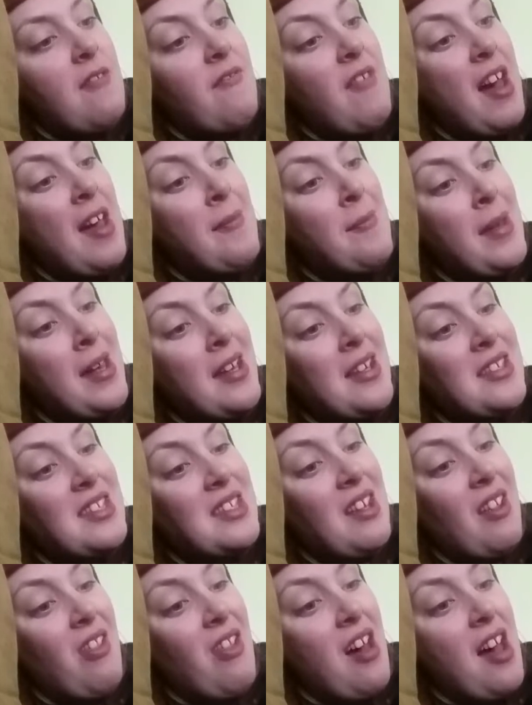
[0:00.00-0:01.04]
5 miles
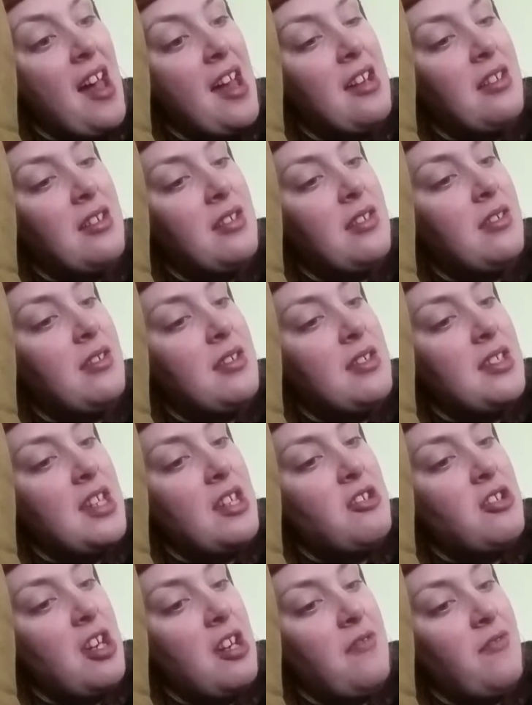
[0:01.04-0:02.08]
is a lot,
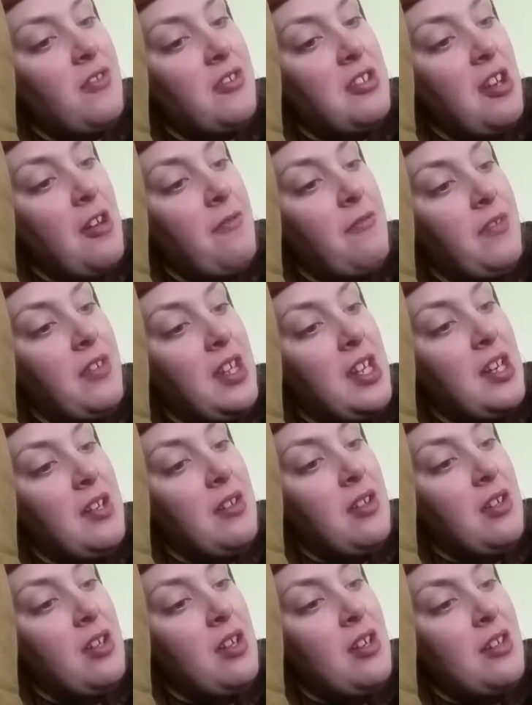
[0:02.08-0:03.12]
said Jennifer doubtfully.
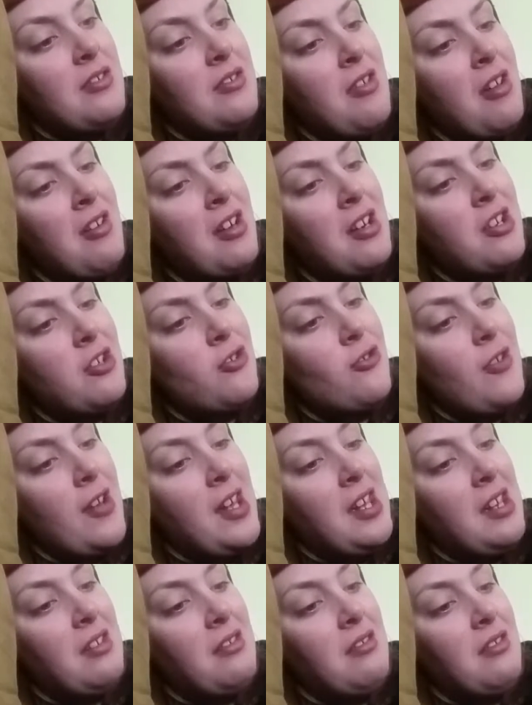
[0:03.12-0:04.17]
Not on a
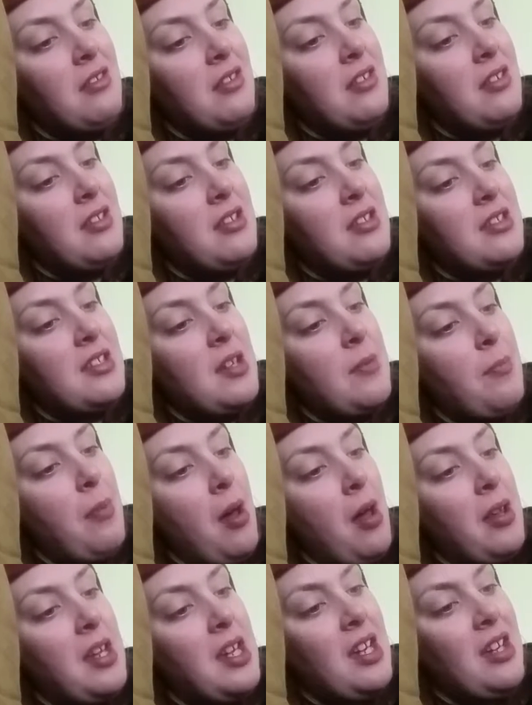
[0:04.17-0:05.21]
train, said
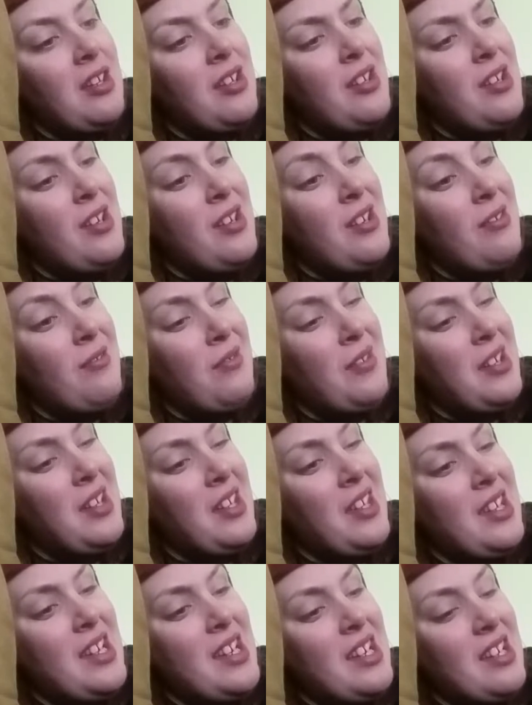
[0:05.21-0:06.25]
Polly.
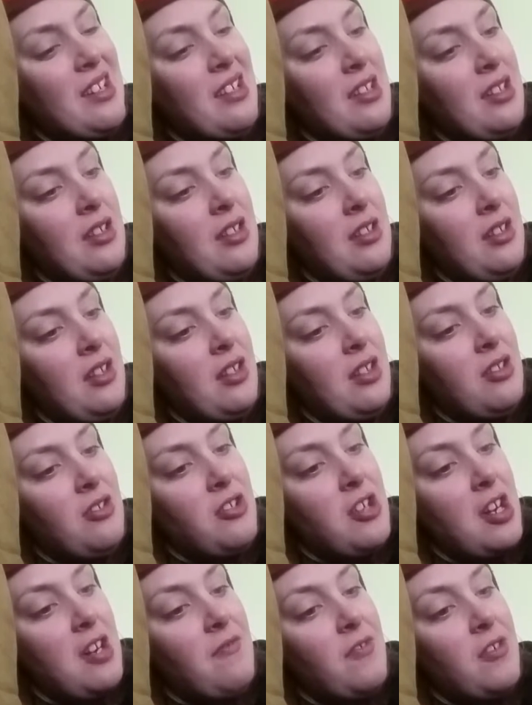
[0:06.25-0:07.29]
Really?
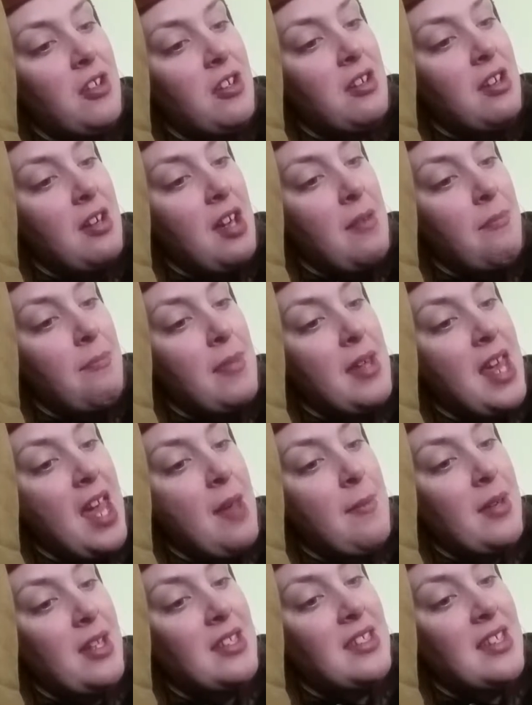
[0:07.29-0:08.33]
Jennifer
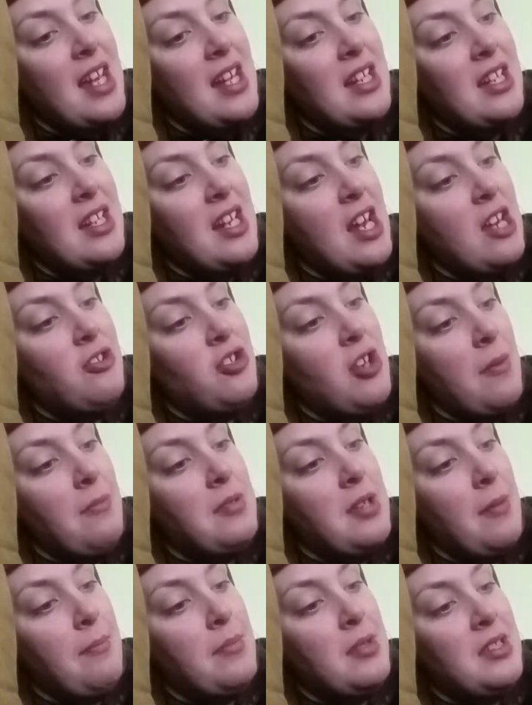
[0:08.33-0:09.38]
became excited and
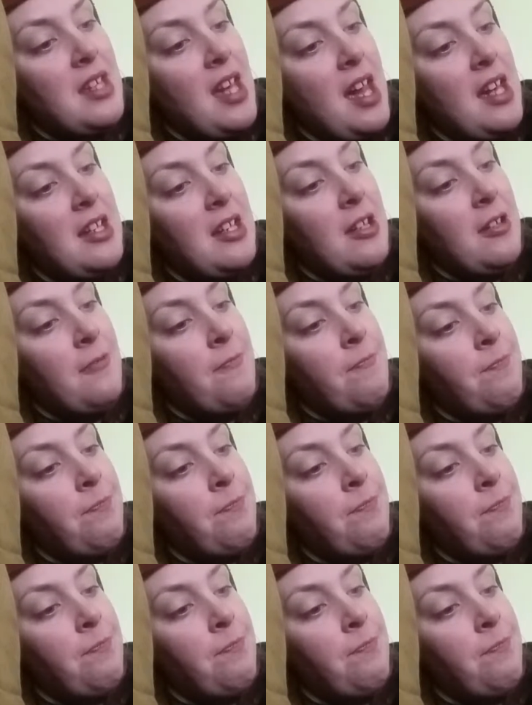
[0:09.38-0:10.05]
jumped up beside her.